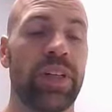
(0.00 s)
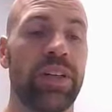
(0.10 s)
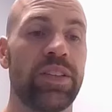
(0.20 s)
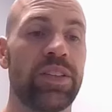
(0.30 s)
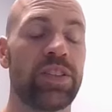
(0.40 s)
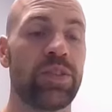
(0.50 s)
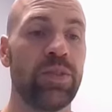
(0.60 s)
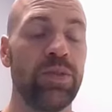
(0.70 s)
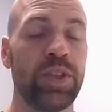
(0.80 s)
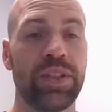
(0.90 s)
uh,
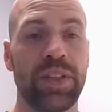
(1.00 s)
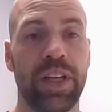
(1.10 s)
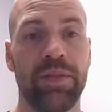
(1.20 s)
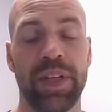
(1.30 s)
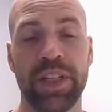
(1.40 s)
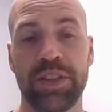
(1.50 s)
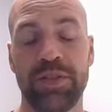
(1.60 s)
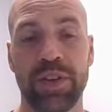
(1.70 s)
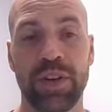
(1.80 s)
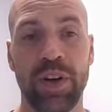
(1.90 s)
solution determination
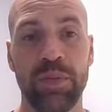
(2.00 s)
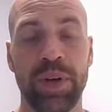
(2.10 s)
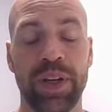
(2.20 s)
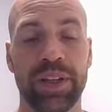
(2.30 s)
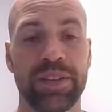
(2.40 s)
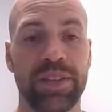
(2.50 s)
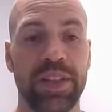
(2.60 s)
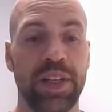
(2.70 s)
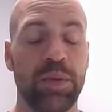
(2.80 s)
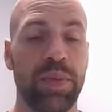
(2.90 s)
for complex
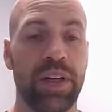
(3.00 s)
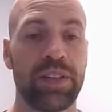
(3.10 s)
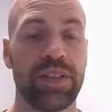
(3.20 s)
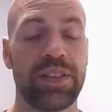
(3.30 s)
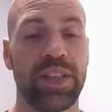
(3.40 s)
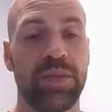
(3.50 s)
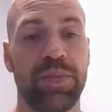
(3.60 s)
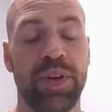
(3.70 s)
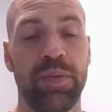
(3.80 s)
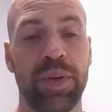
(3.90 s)
puzzles and
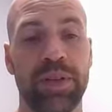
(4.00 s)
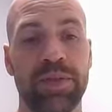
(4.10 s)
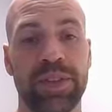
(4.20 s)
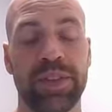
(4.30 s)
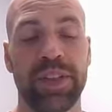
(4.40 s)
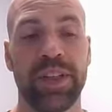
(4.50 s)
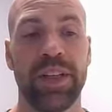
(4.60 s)
problems